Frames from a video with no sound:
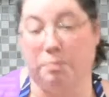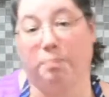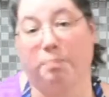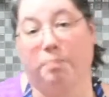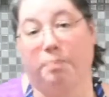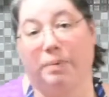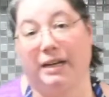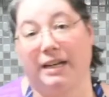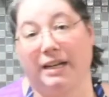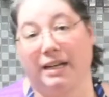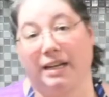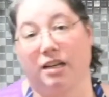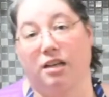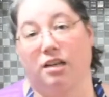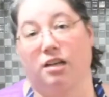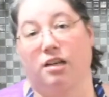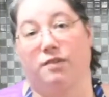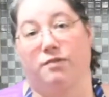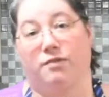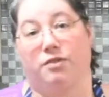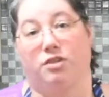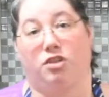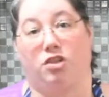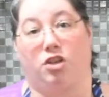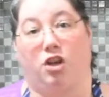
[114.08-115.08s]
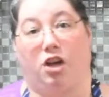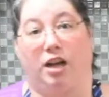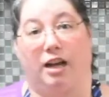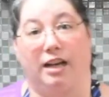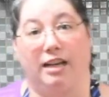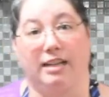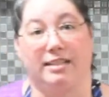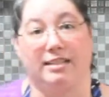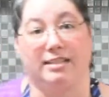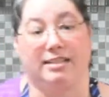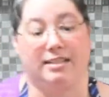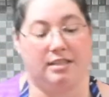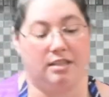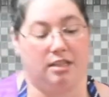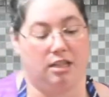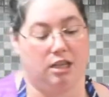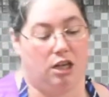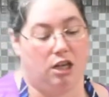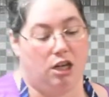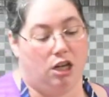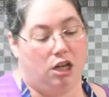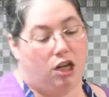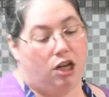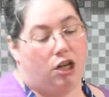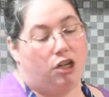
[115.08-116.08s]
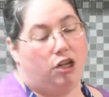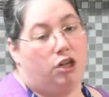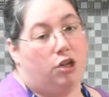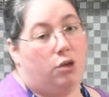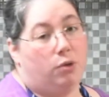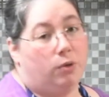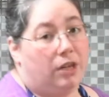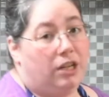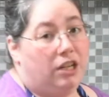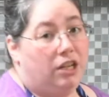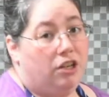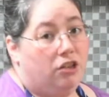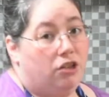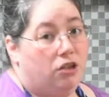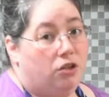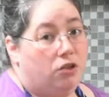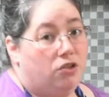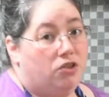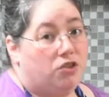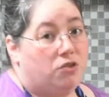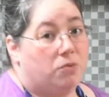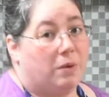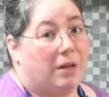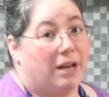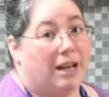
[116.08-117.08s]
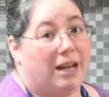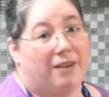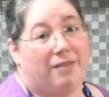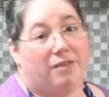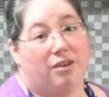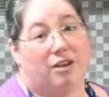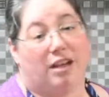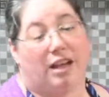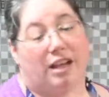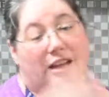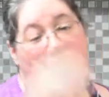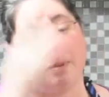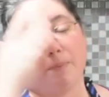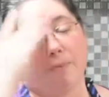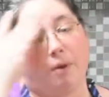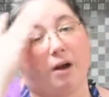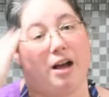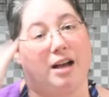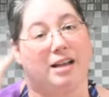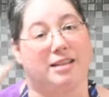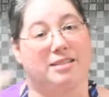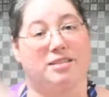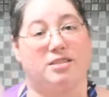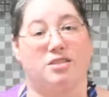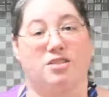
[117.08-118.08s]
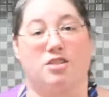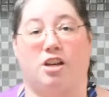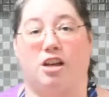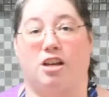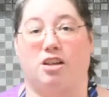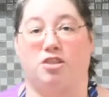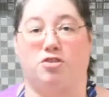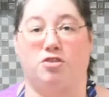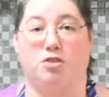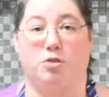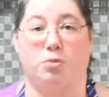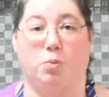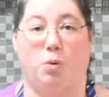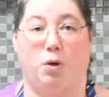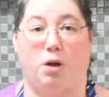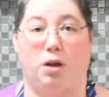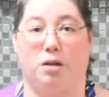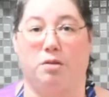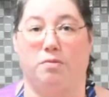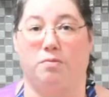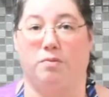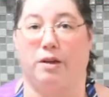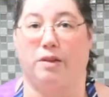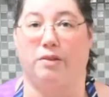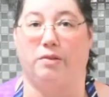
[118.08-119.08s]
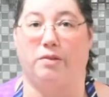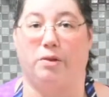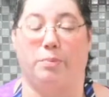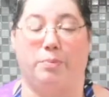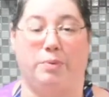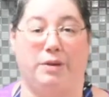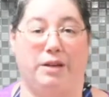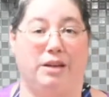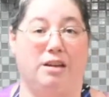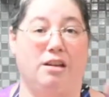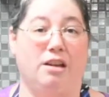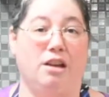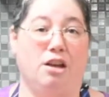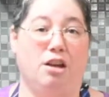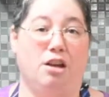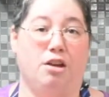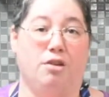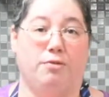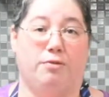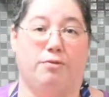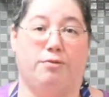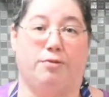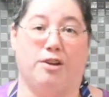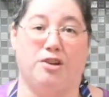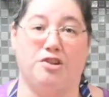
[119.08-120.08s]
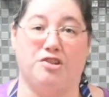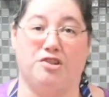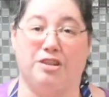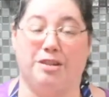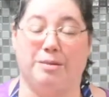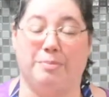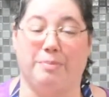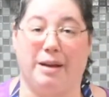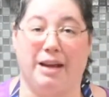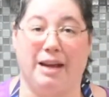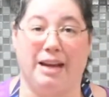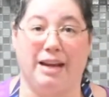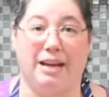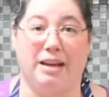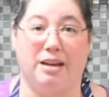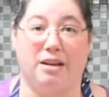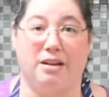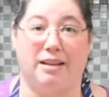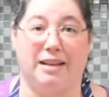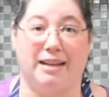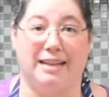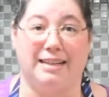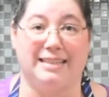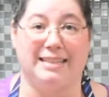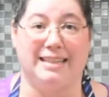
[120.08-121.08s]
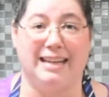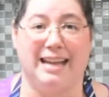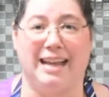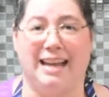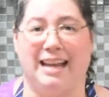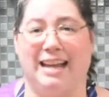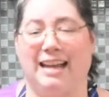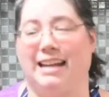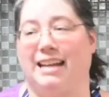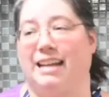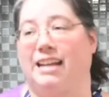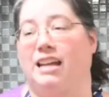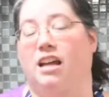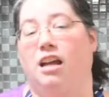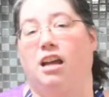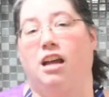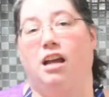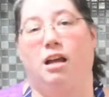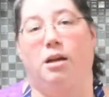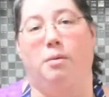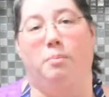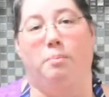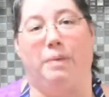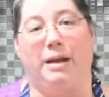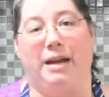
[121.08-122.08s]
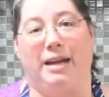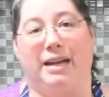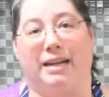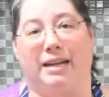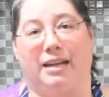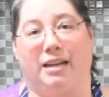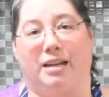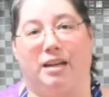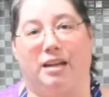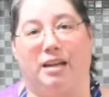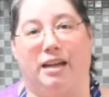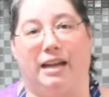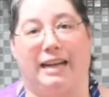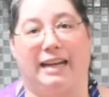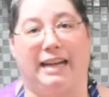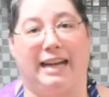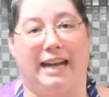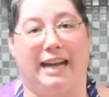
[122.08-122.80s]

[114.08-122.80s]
Speaking of sauce, you can use whatever kind of pasta sauce you want, whether it be freshly made that day, make it a